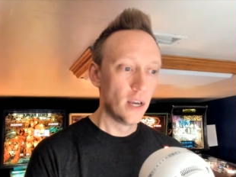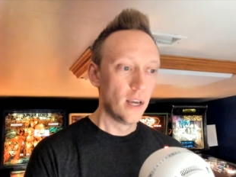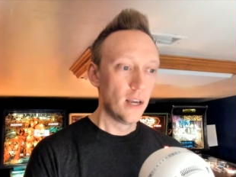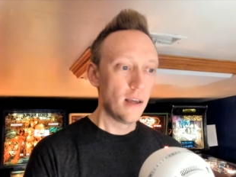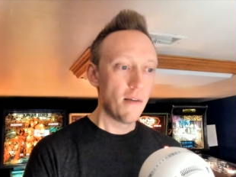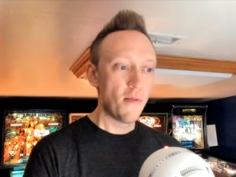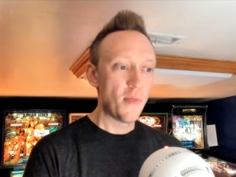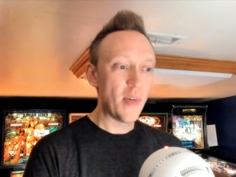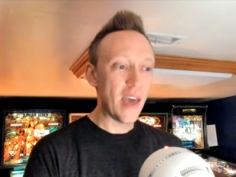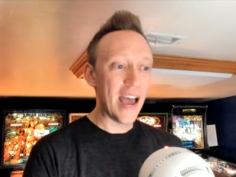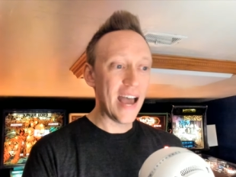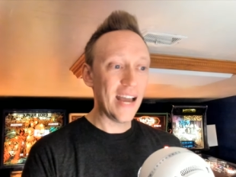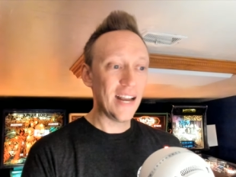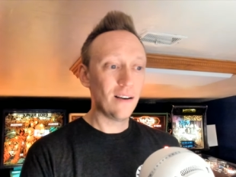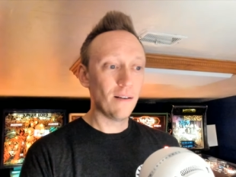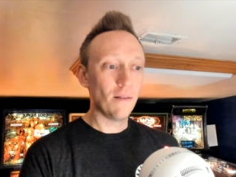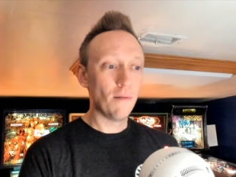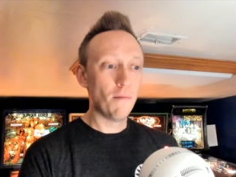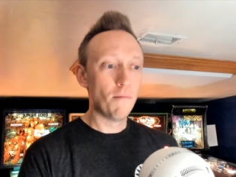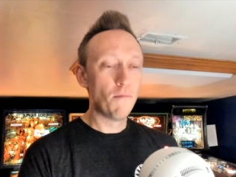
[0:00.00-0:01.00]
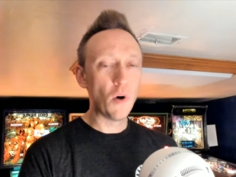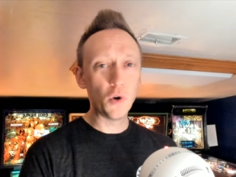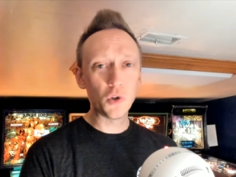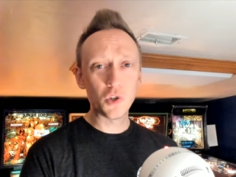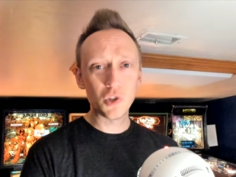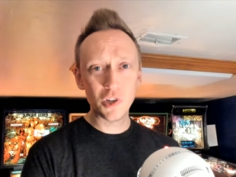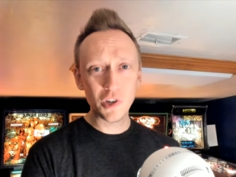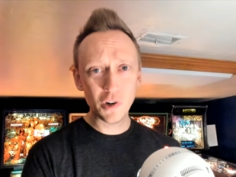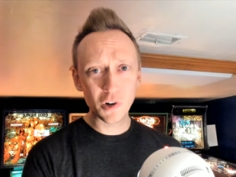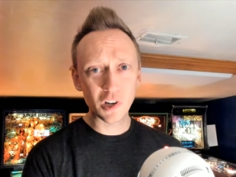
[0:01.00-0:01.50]
then
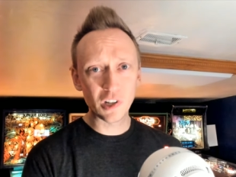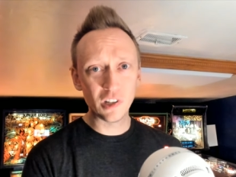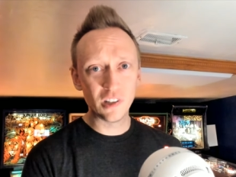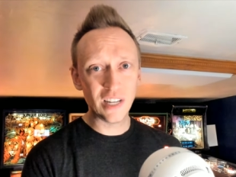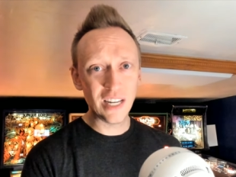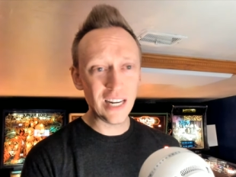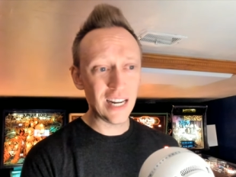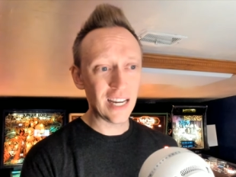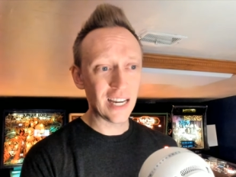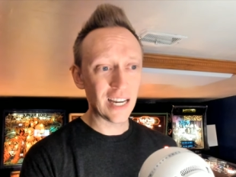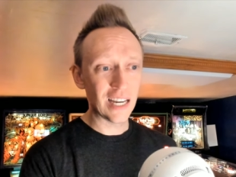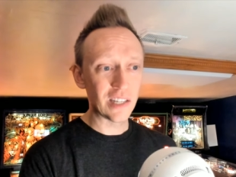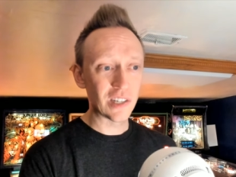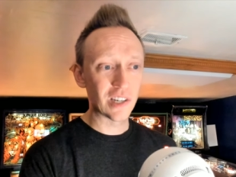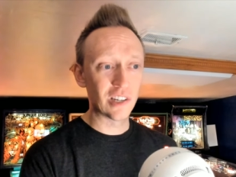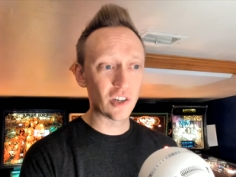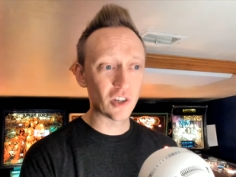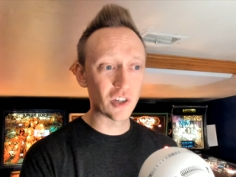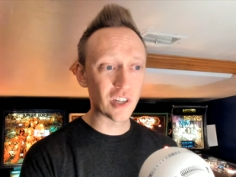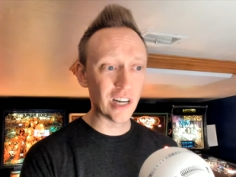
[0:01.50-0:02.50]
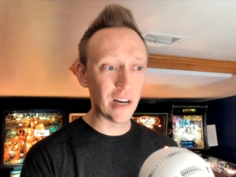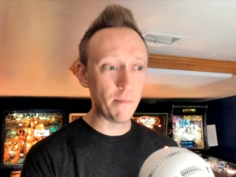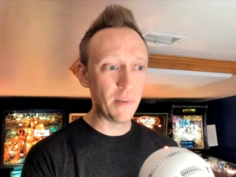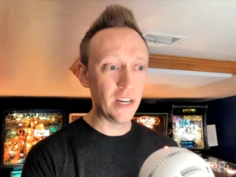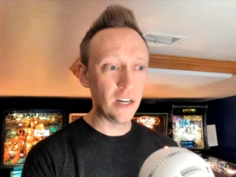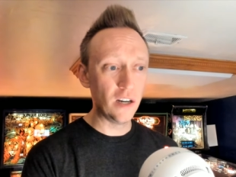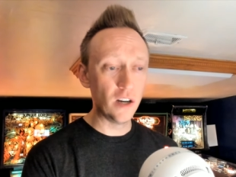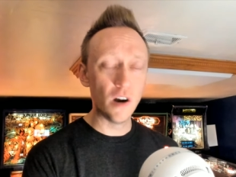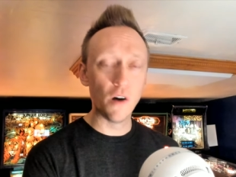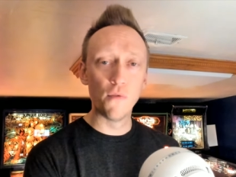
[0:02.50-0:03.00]
most of your cleaning is just going to
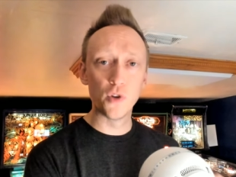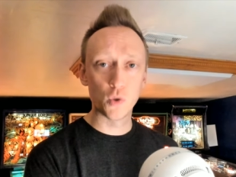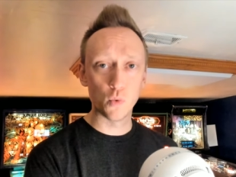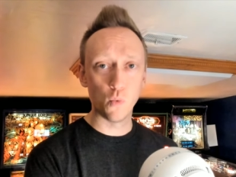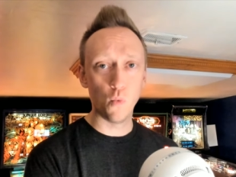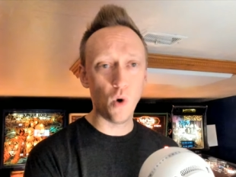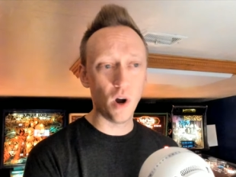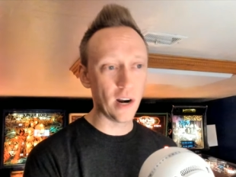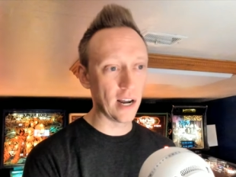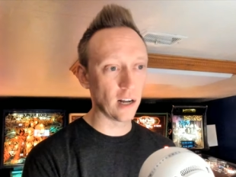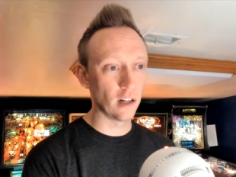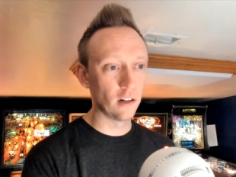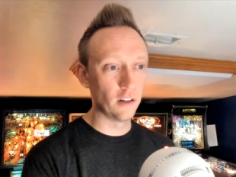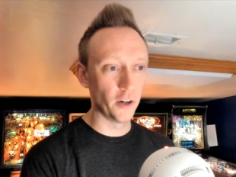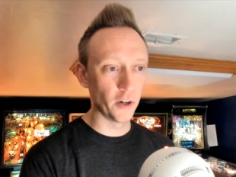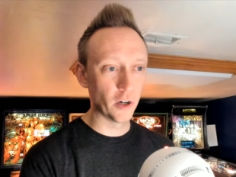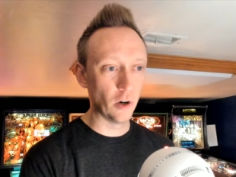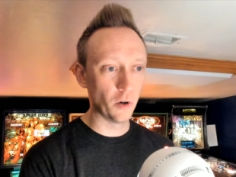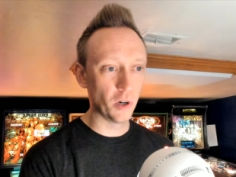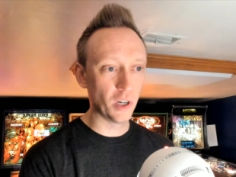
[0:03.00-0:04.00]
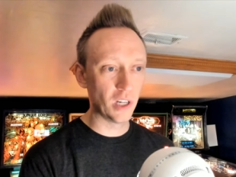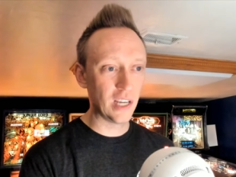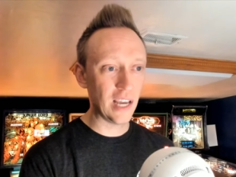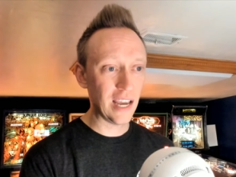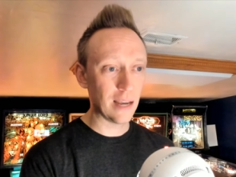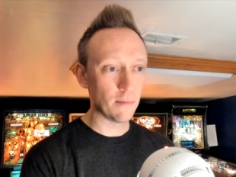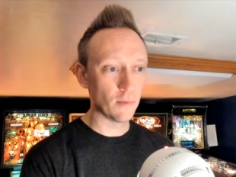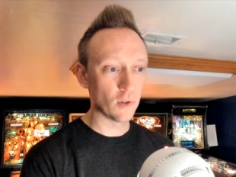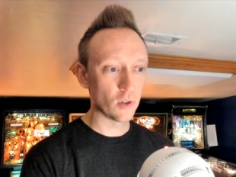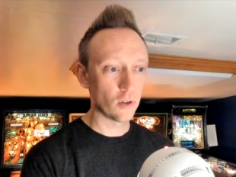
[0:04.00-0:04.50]
be Novus 1 on clear-coated
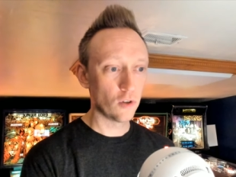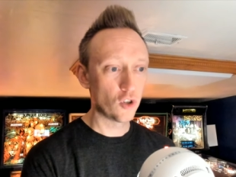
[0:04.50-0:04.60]
games.